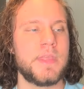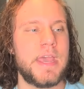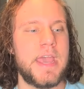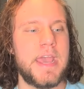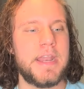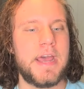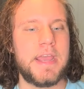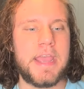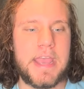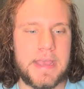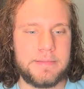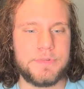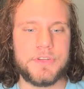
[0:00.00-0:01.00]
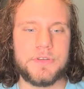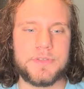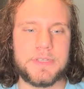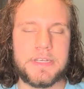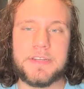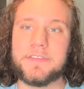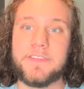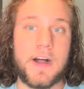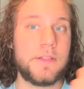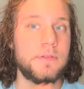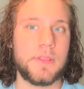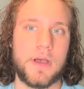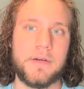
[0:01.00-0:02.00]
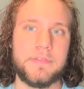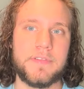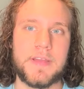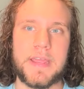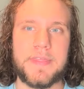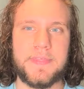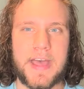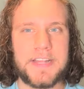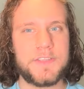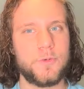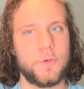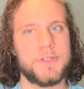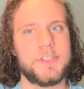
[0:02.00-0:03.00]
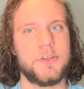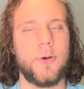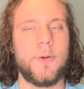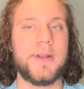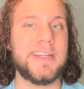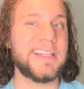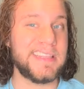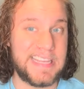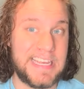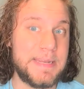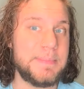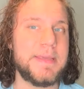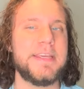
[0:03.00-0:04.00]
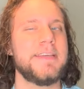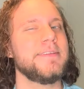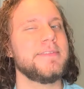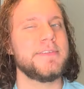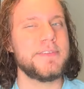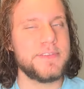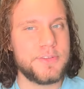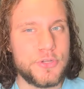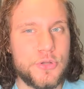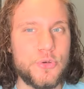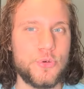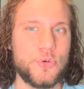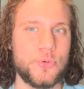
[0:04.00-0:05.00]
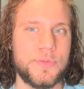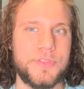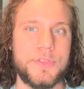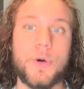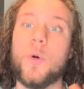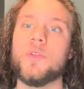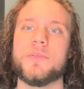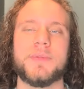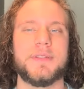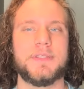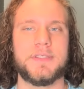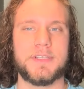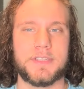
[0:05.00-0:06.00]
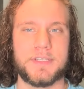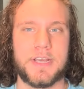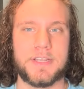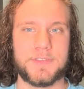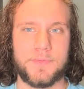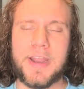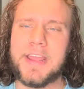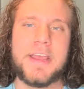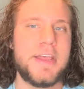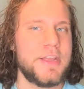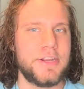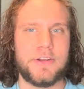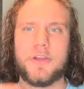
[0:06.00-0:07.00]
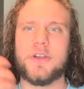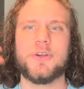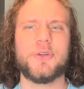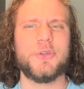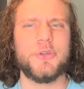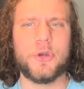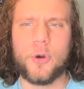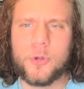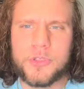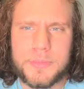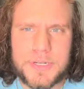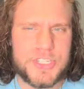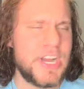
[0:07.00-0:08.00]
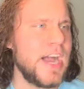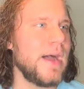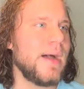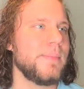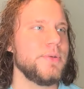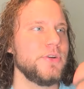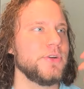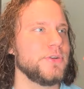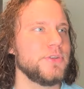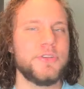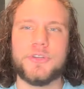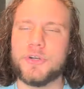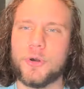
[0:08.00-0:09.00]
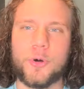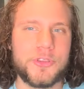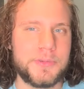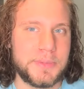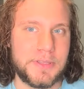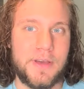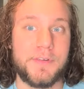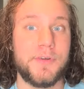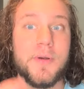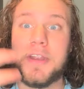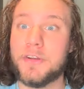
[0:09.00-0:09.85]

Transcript: And I am choosing to follow love, and that's what's going to lead me to the ultimate success, right? You know, your ultimate job, your ultimate lover, right?